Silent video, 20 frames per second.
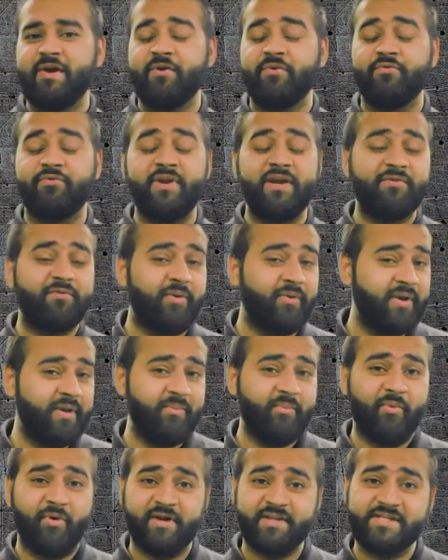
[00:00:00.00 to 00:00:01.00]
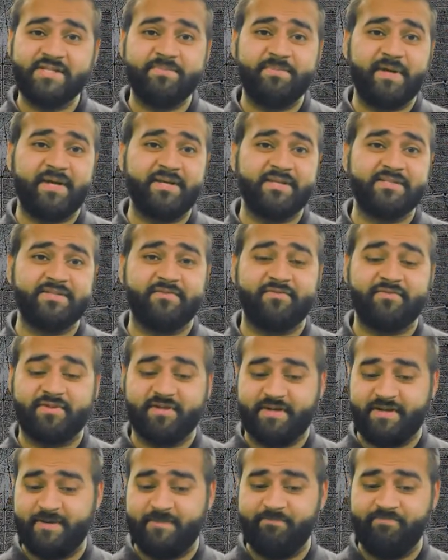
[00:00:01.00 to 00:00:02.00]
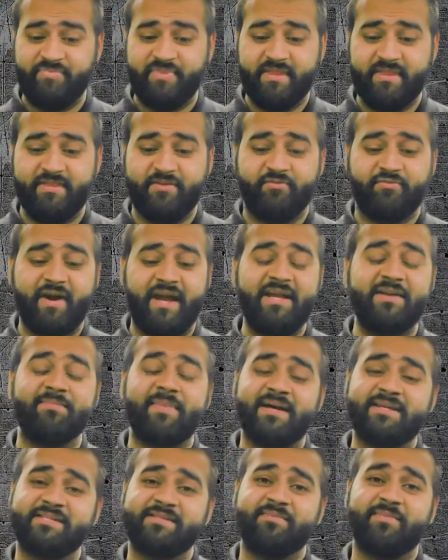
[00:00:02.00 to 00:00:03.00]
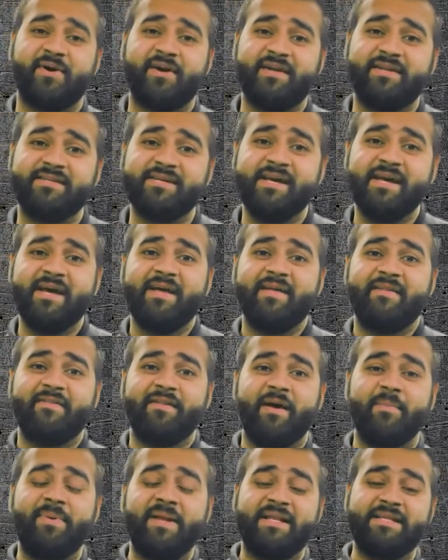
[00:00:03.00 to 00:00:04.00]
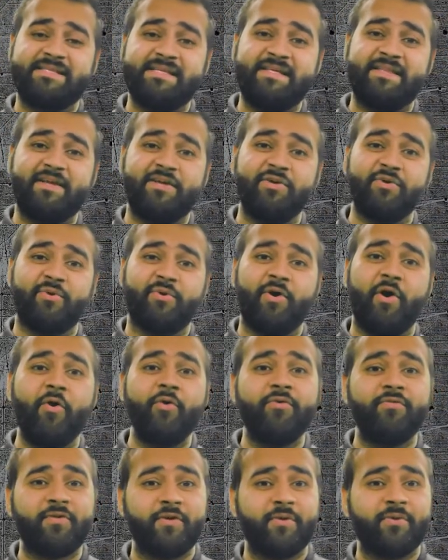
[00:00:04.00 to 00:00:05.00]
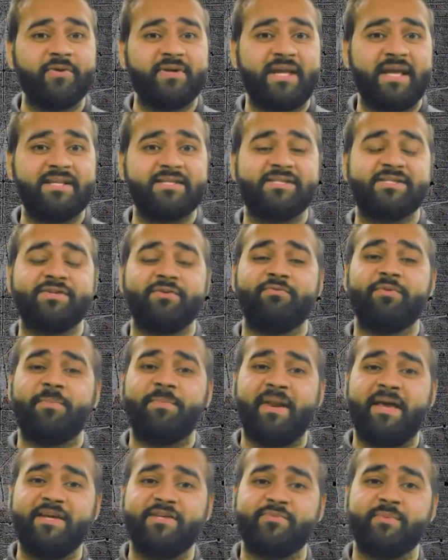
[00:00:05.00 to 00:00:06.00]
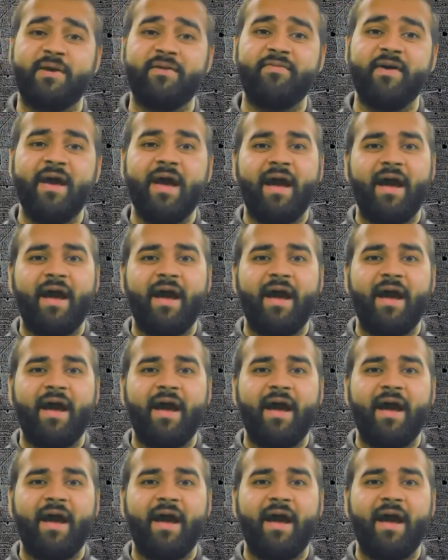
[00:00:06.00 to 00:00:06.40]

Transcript: rerolling 1s because of the raid mastermind ability that your overlord gets replaced with,